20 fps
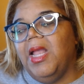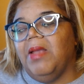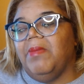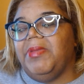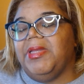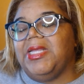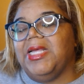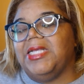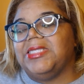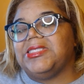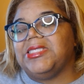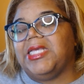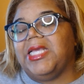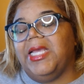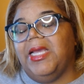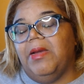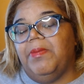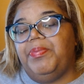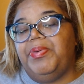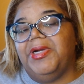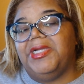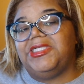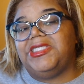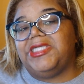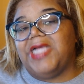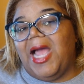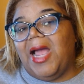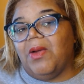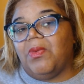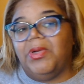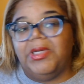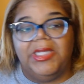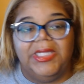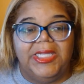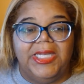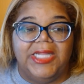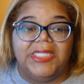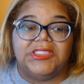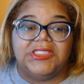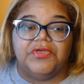Because Kim put
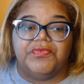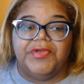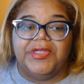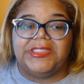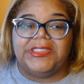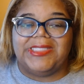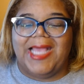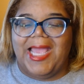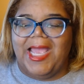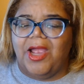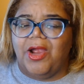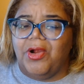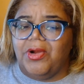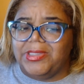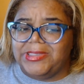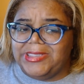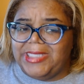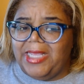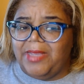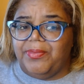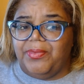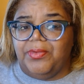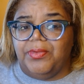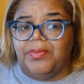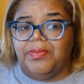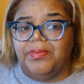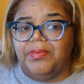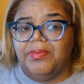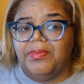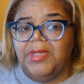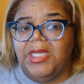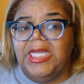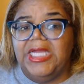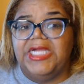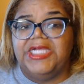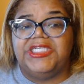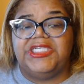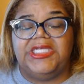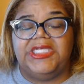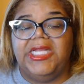Jacqueline and Teresa at her table.
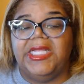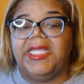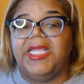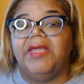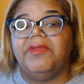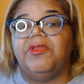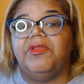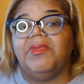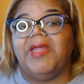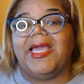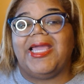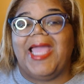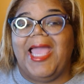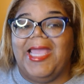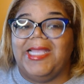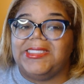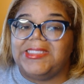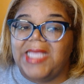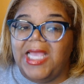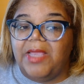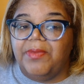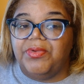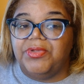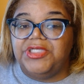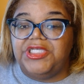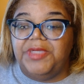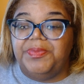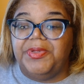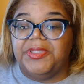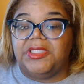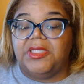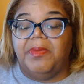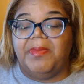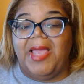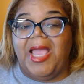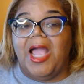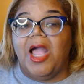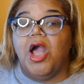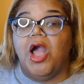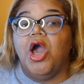She didn't give them like a table. She put them
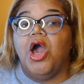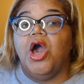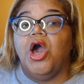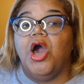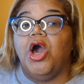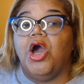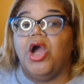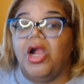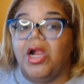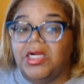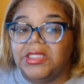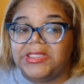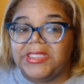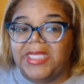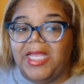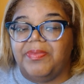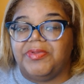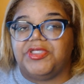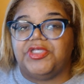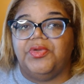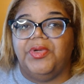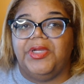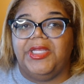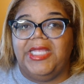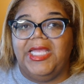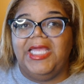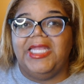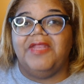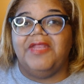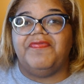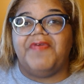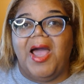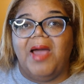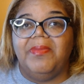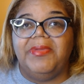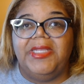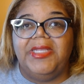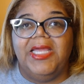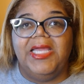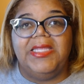at her table. So again, if
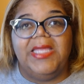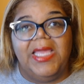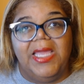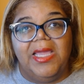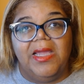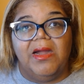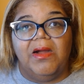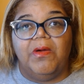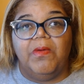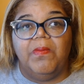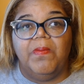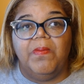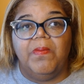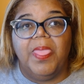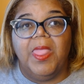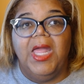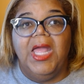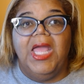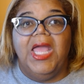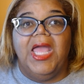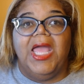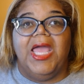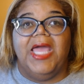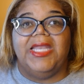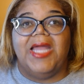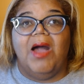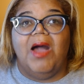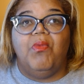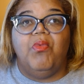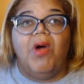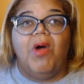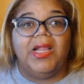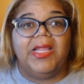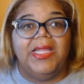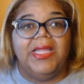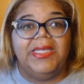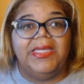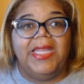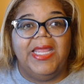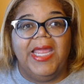I'm Danielle and I walk
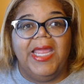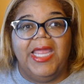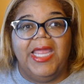in there